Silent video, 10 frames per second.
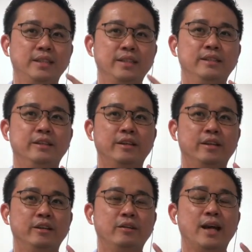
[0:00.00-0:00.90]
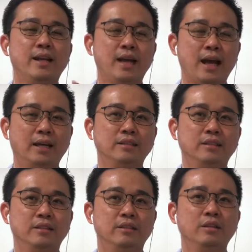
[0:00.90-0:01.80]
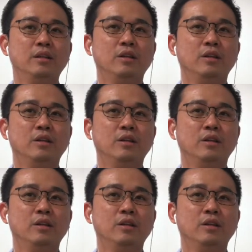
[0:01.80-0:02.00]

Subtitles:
inhale and exhale,